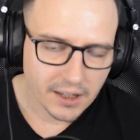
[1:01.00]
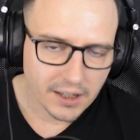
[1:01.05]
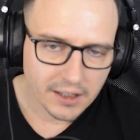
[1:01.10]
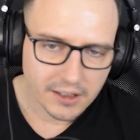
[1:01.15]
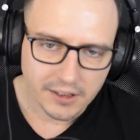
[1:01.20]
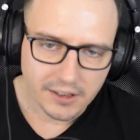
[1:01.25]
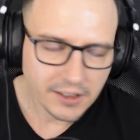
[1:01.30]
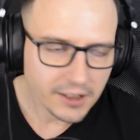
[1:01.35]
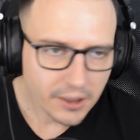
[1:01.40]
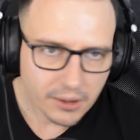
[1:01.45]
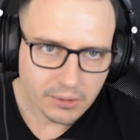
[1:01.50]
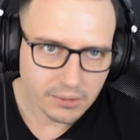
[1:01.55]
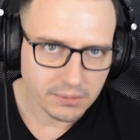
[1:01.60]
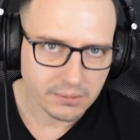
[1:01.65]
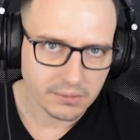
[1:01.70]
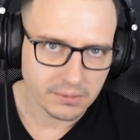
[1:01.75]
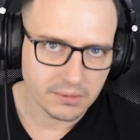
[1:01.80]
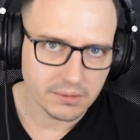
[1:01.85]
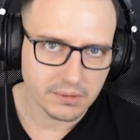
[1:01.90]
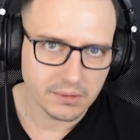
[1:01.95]
No,
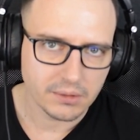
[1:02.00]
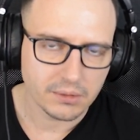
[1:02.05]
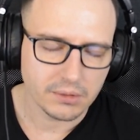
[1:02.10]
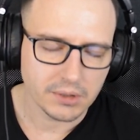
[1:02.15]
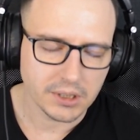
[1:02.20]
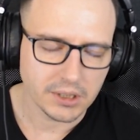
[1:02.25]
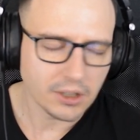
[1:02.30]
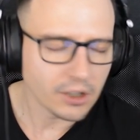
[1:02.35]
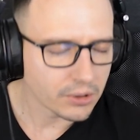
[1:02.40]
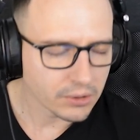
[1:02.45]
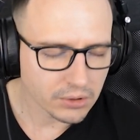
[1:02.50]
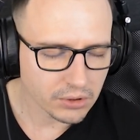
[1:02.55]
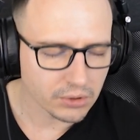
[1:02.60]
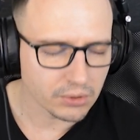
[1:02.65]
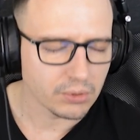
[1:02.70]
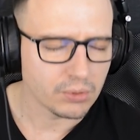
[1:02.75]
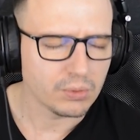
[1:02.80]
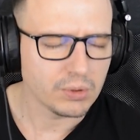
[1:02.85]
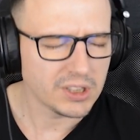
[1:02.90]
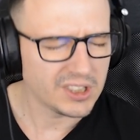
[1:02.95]
we don't
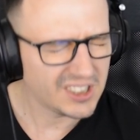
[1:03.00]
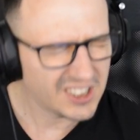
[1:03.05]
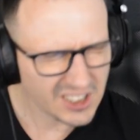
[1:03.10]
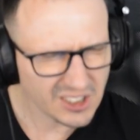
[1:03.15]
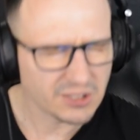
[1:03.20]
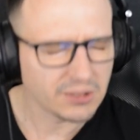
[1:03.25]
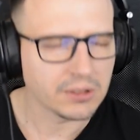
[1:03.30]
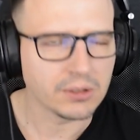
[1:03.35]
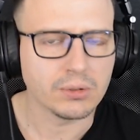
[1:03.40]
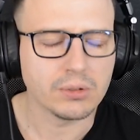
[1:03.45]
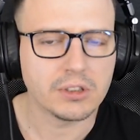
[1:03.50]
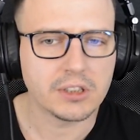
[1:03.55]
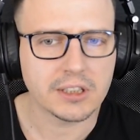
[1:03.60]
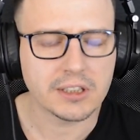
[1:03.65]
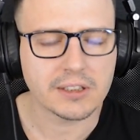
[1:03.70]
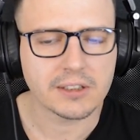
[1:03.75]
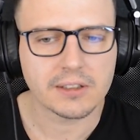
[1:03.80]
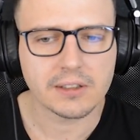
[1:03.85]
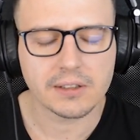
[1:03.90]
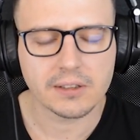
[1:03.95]
do
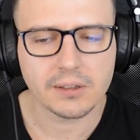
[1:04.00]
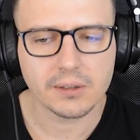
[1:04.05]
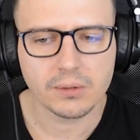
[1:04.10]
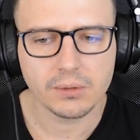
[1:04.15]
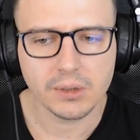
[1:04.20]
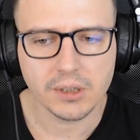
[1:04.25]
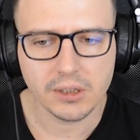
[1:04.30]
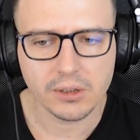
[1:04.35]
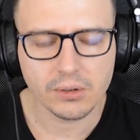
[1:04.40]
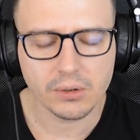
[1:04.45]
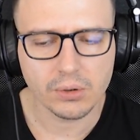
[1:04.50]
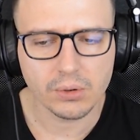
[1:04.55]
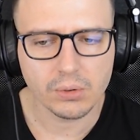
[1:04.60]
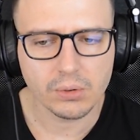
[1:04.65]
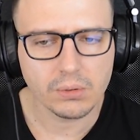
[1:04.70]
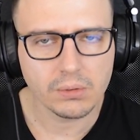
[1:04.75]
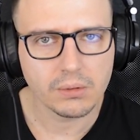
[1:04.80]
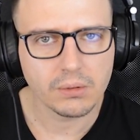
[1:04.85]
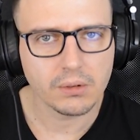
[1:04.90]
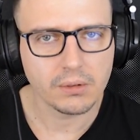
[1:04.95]
tests. We do
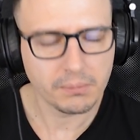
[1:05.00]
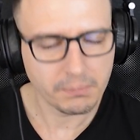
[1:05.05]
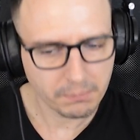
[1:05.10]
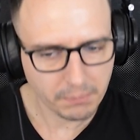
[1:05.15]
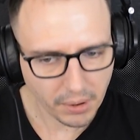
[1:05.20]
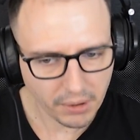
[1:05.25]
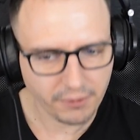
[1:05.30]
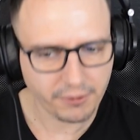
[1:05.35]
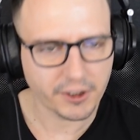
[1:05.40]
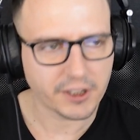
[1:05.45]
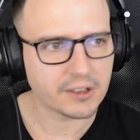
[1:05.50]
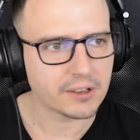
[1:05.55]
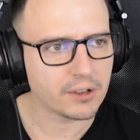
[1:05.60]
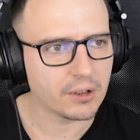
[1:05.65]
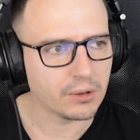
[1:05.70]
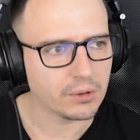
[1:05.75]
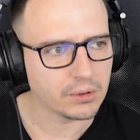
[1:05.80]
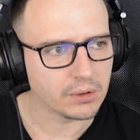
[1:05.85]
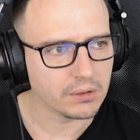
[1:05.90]
perfect code